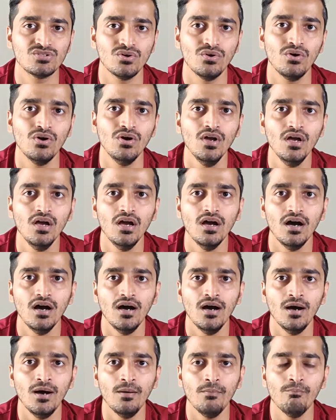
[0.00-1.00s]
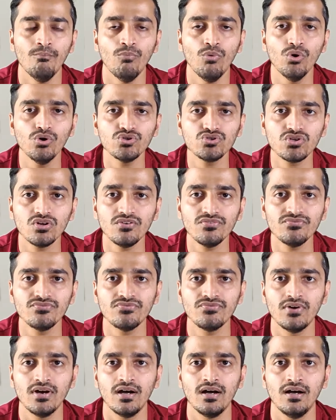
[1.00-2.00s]
So most of
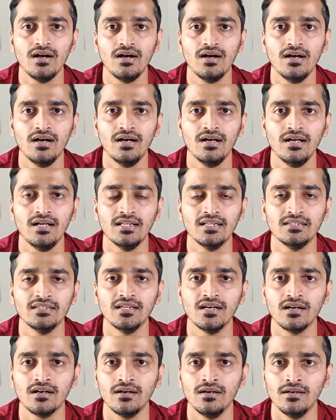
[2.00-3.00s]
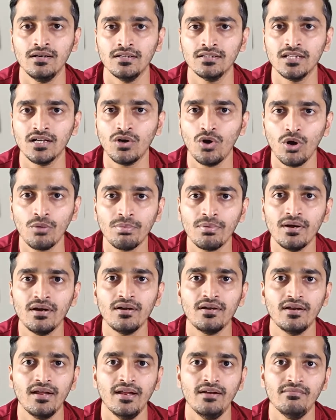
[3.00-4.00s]
the
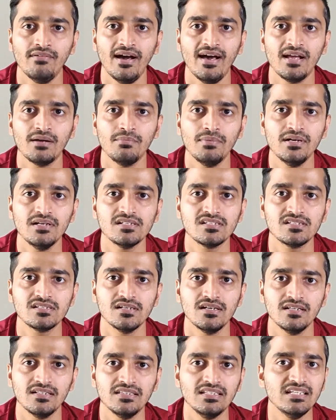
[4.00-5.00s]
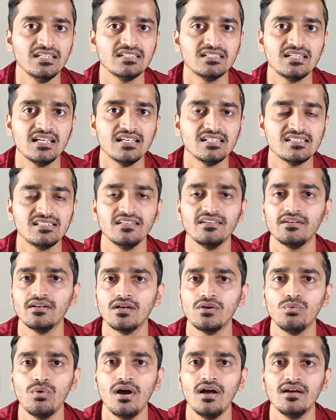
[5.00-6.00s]
corporate environments these days, they
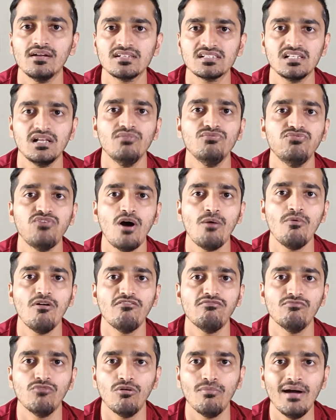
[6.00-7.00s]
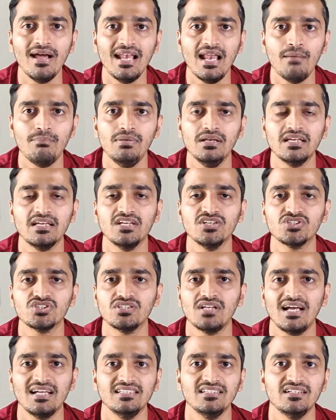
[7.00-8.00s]
require some form of mobile
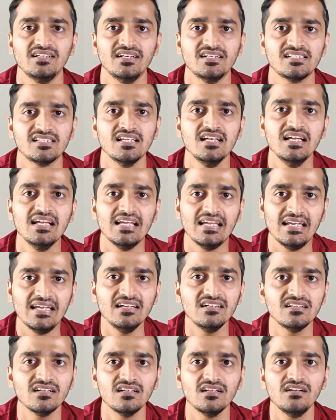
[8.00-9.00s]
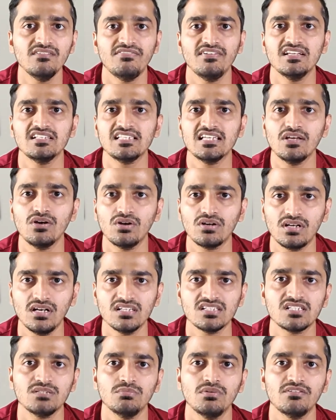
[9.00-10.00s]
application, either it's internal facing or
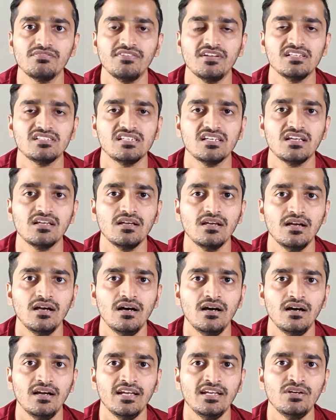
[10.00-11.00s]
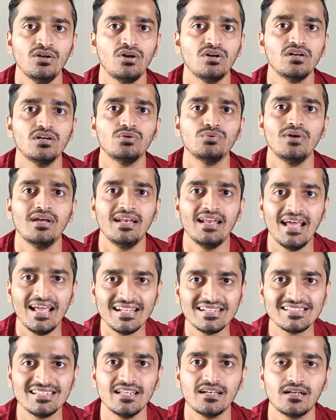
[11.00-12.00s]
customer facing, in order to
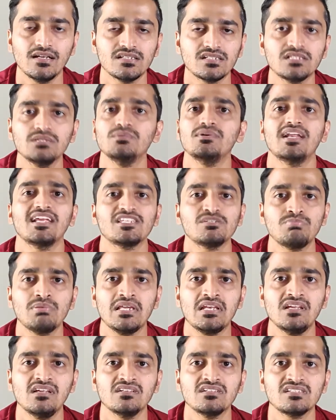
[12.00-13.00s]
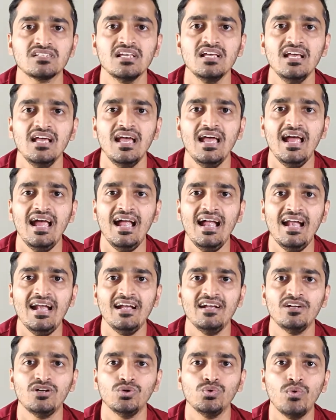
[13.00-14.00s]
enhance their customer experience
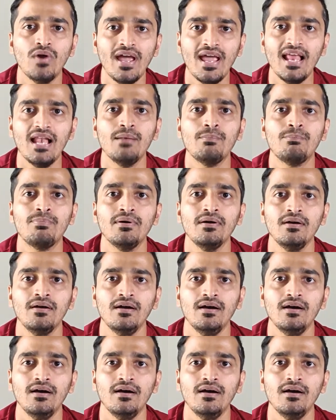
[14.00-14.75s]
and to help